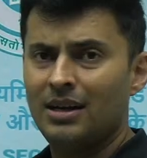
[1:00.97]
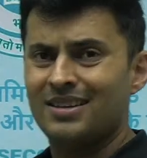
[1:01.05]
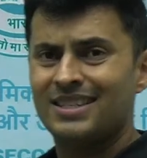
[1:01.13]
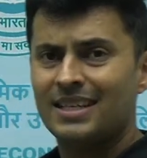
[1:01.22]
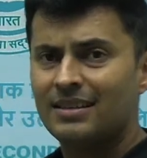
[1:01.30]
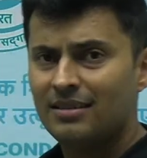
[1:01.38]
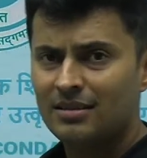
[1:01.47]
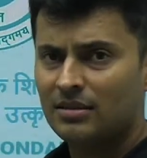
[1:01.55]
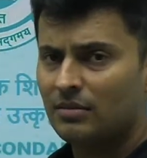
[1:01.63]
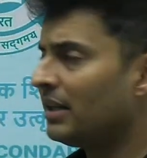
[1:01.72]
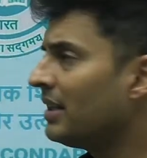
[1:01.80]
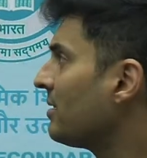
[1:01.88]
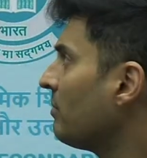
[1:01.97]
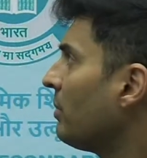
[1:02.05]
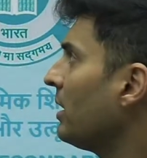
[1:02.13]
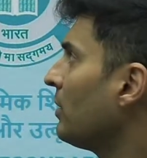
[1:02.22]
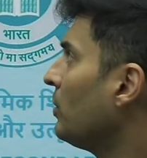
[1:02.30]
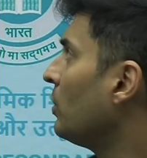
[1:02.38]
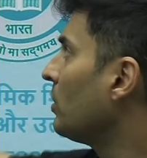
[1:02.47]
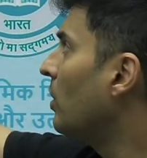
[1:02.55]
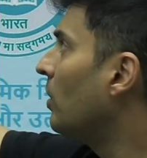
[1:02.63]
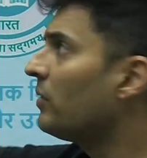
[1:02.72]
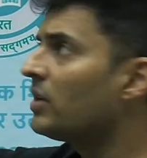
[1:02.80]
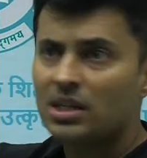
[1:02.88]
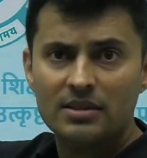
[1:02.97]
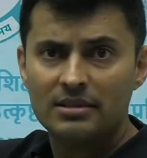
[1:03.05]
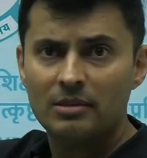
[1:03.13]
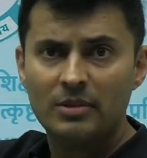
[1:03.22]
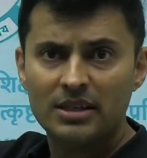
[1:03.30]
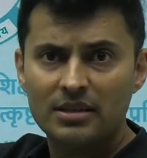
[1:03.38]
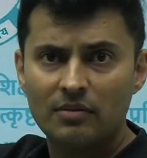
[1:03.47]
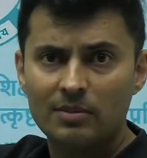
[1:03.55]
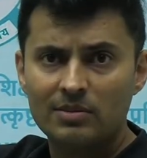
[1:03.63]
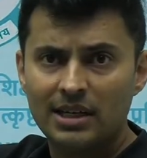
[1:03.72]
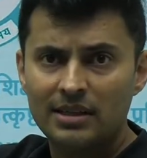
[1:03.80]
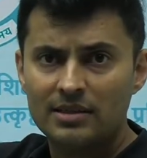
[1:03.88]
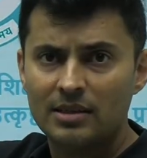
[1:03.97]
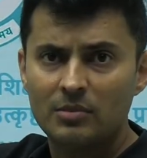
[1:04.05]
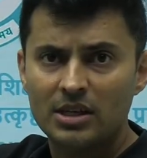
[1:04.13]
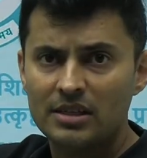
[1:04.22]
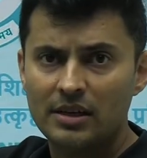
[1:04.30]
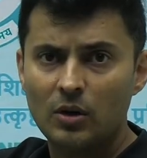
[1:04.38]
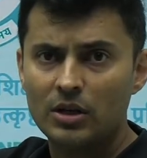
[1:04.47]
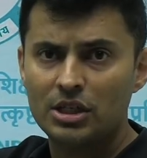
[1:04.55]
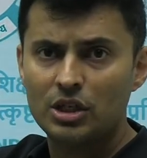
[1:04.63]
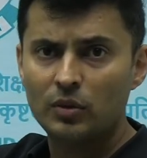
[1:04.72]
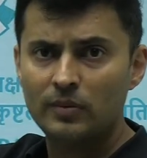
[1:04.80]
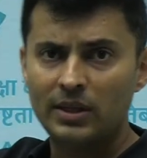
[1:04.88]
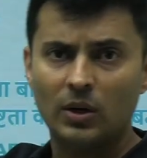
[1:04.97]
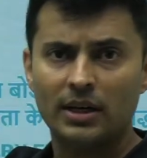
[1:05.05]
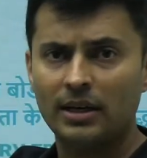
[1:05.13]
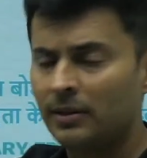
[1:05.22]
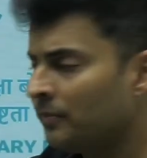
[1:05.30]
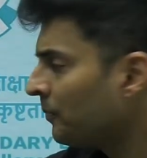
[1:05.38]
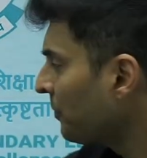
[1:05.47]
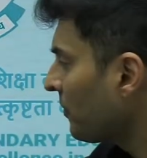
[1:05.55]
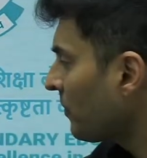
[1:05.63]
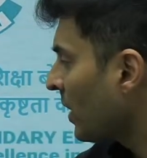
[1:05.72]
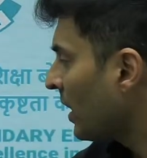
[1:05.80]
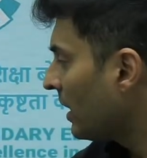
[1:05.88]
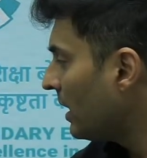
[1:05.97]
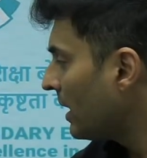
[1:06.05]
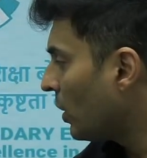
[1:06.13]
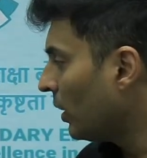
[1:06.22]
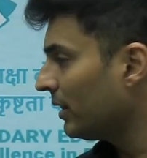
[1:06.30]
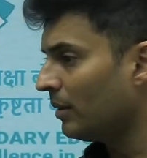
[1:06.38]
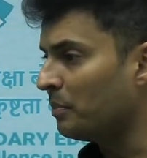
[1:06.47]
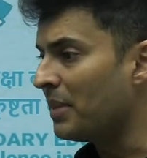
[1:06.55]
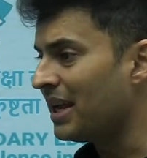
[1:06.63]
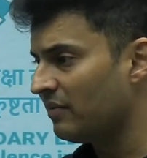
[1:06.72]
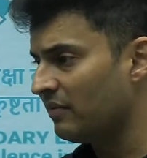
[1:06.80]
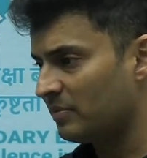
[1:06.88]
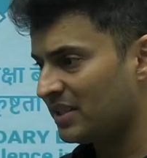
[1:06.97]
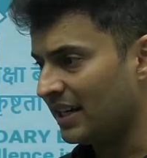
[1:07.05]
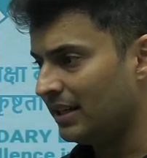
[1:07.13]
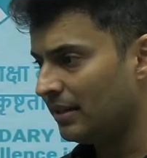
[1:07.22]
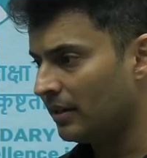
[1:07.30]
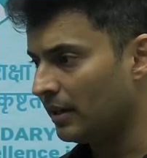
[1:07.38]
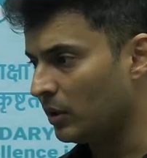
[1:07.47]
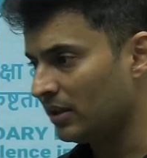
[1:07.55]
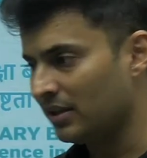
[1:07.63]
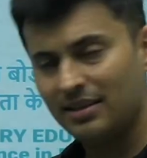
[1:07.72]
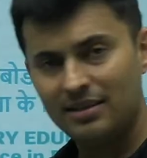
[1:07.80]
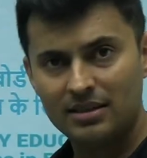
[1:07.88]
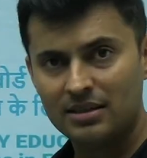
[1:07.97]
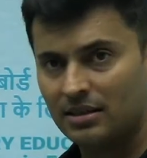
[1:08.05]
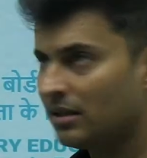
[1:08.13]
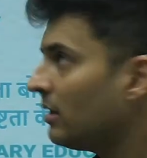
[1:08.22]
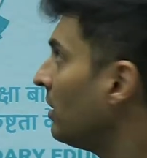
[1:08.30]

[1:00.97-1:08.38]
uh, see this? Very simple. Go to the official CBSE website, cbse.gov.in. Click on the main website. Click on this.